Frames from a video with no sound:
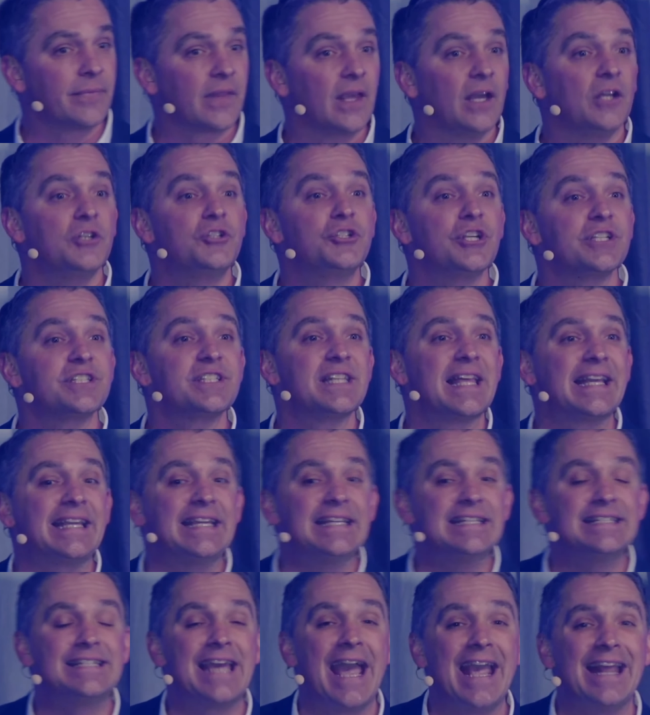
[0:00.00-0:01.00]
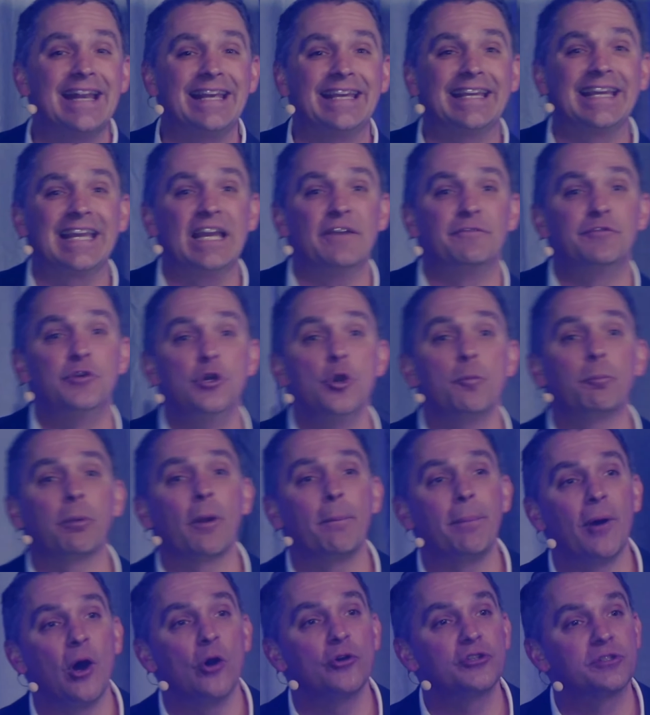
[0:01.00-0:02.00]
Just like in dating, if you
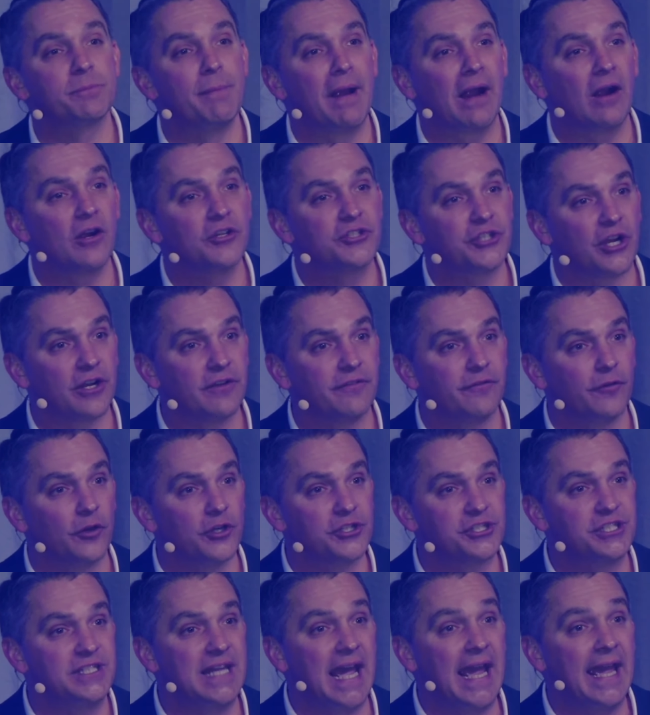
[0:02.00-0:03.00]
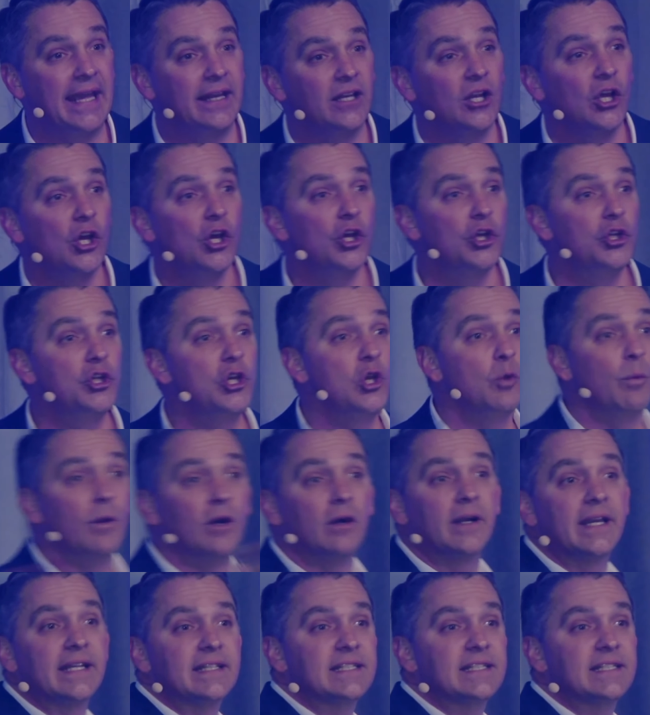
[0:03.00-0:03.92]
propose marriage on a first date, you will get